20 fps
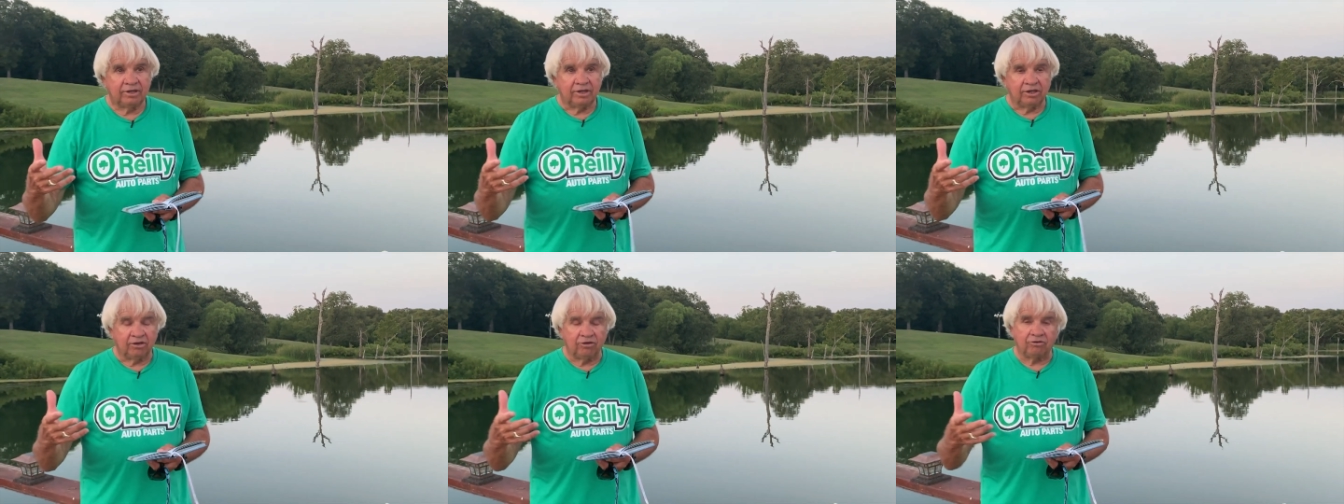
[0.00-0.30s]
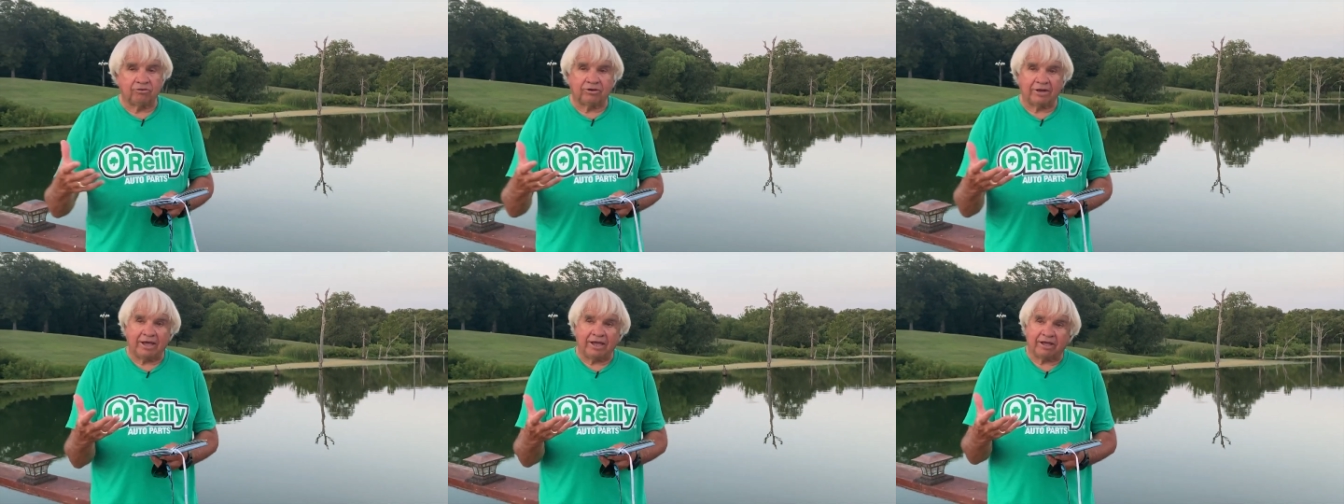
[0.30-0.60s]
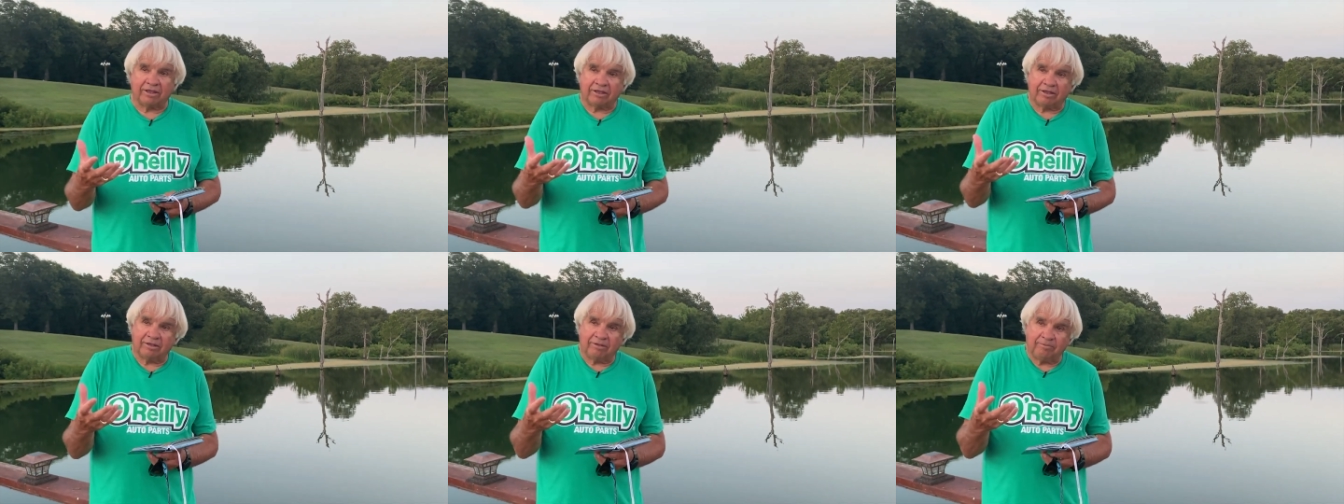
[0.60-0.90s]
You
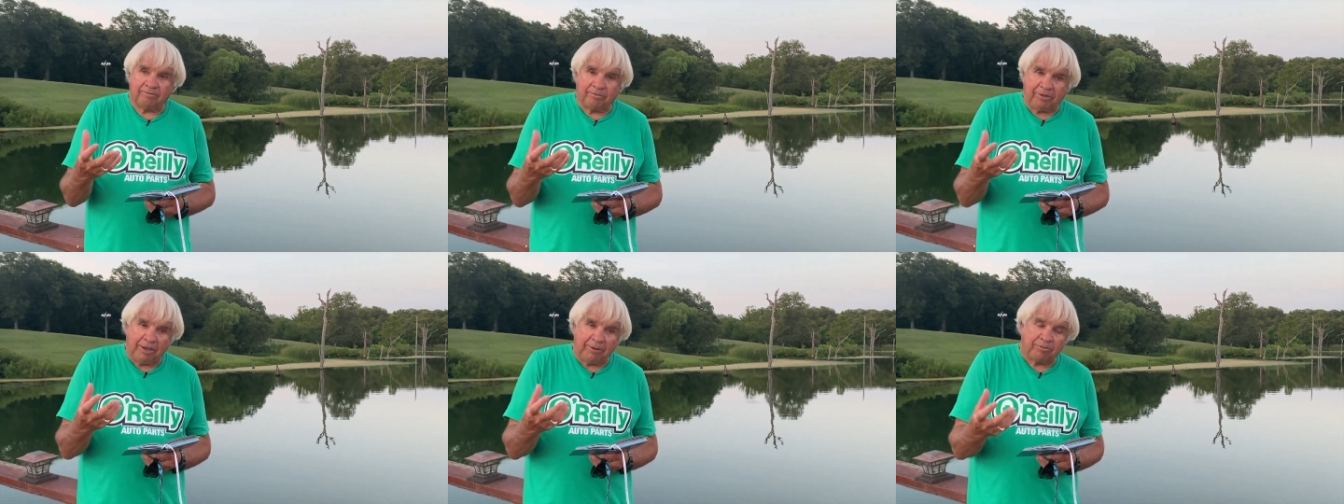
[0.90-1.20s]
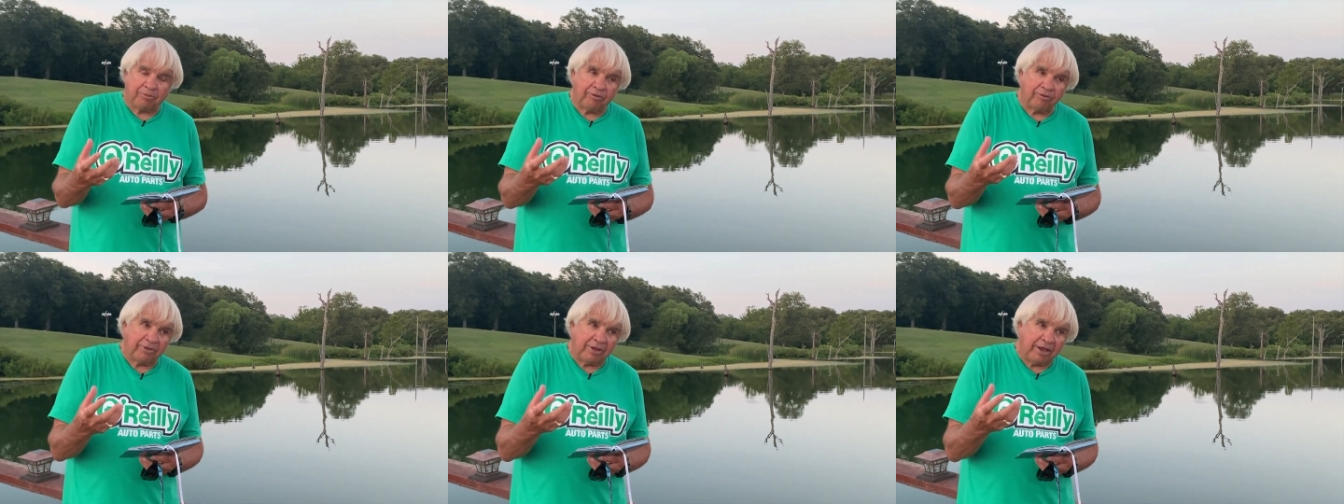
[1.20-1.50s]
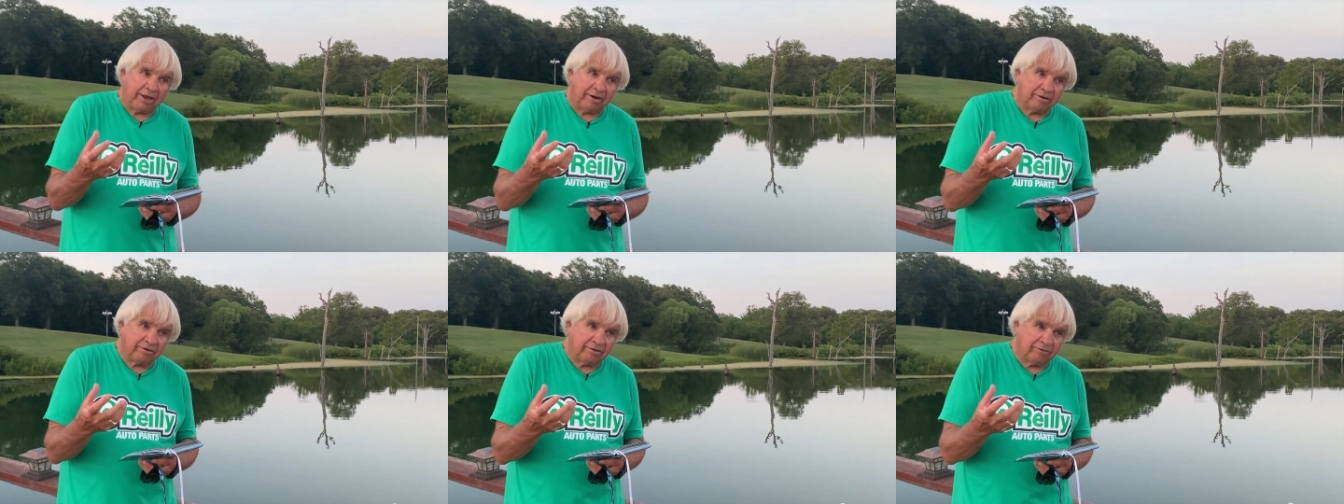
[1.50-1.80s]
take people
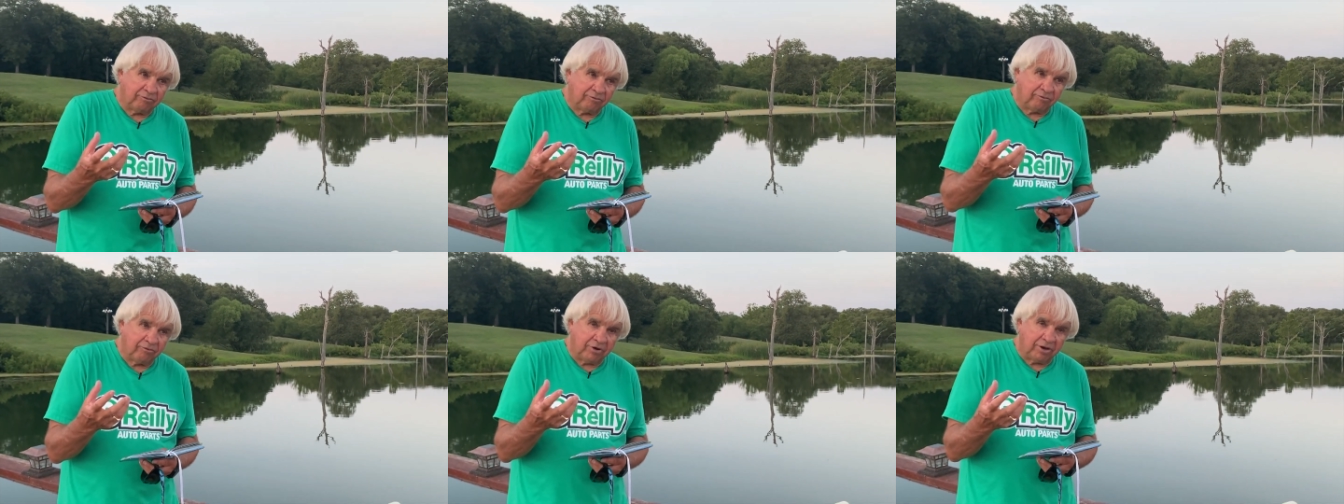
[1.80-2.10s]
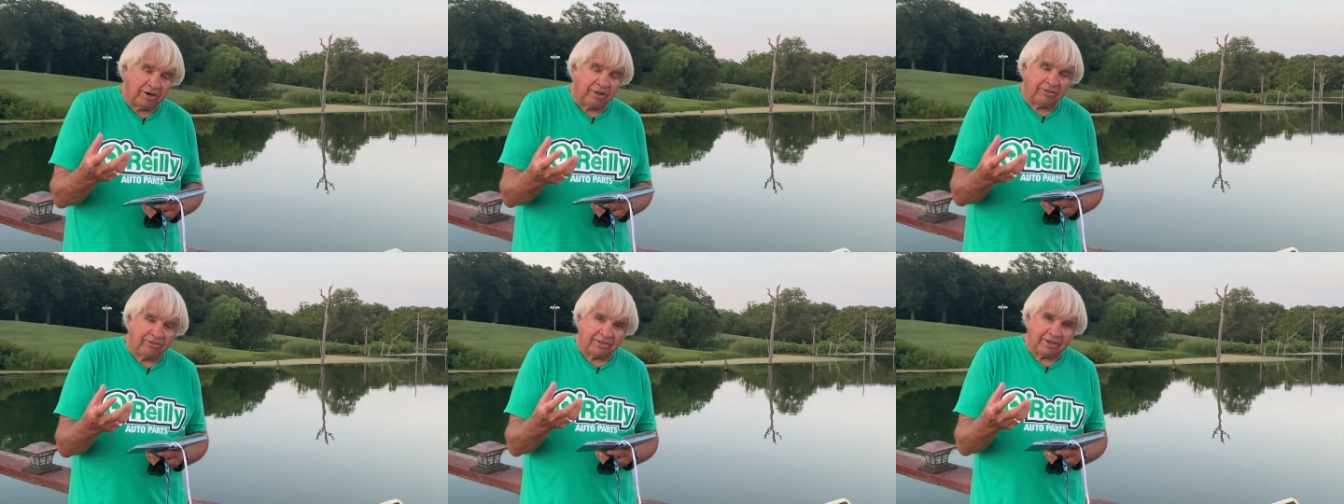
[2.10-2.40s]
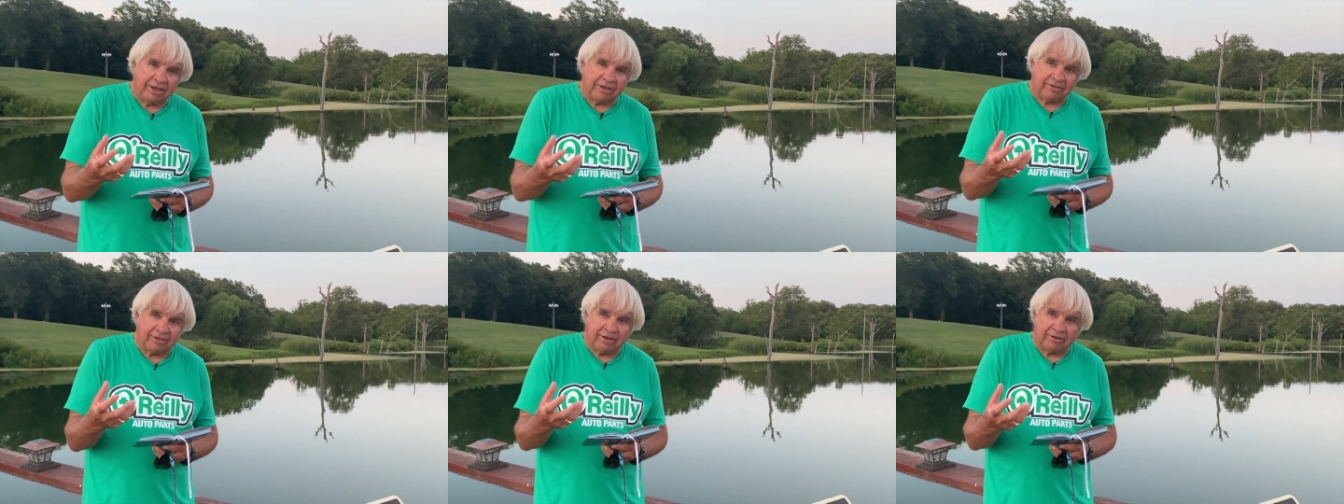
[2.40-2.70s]
that really
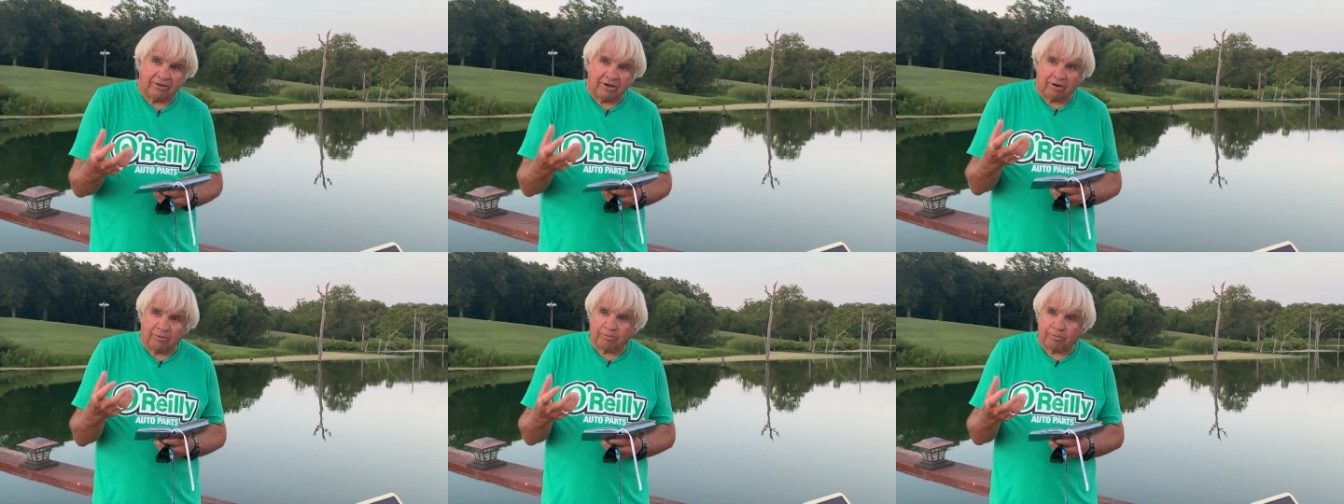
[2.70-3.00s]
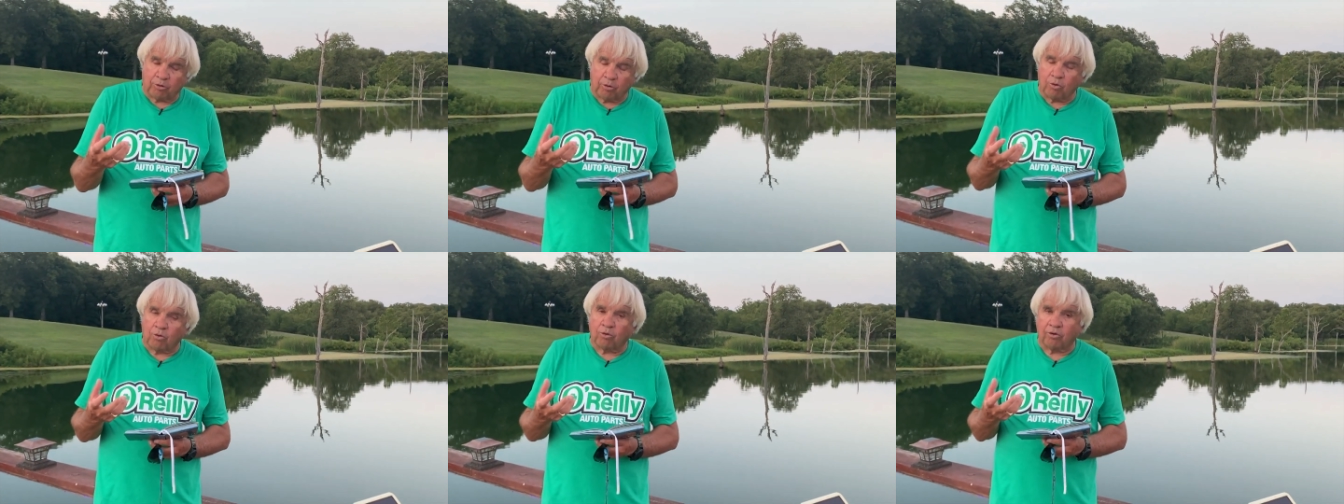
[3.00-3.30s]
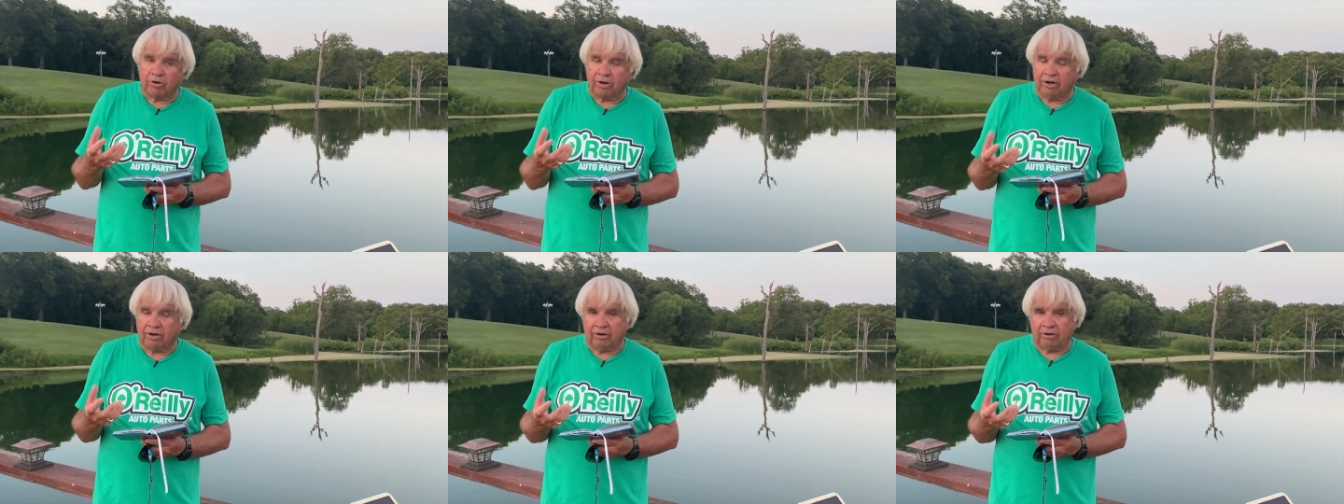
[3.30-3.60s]
think that they're
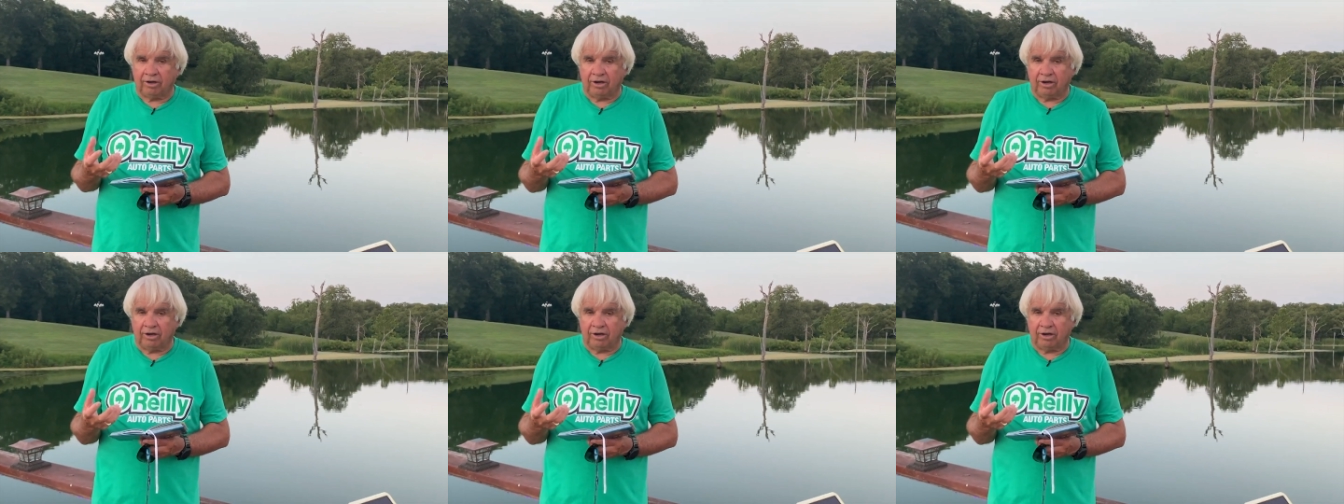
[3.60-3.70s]
poor in,